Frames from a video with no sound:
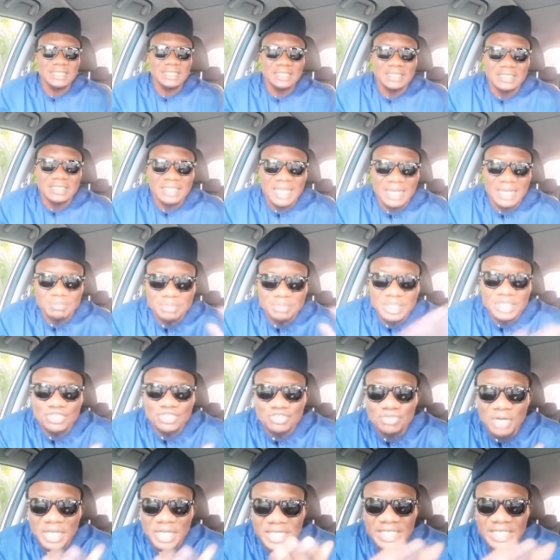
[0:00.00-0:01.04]
I'm
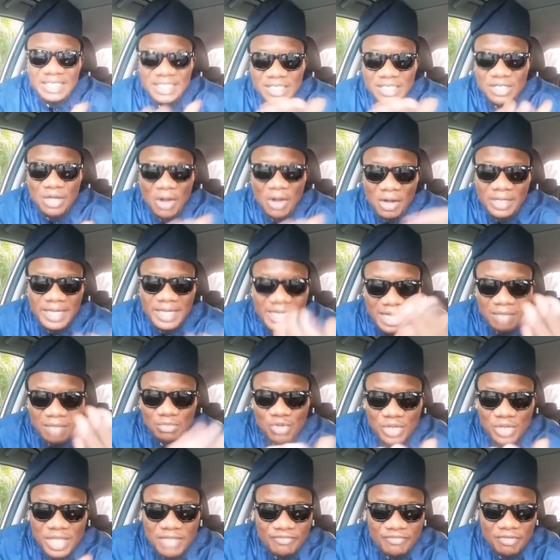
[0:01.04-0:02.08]
destroying the God that I'm
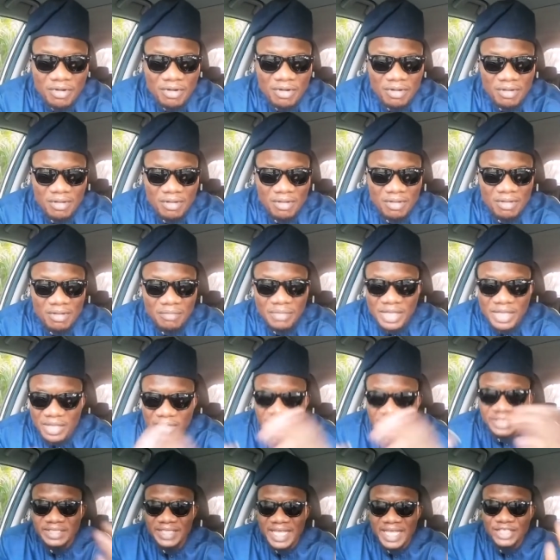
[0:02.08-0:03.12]
looking for.
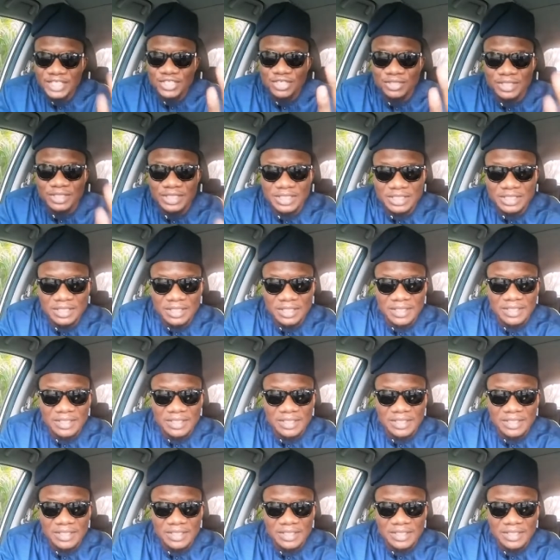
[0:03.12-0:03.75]
Because nature is God.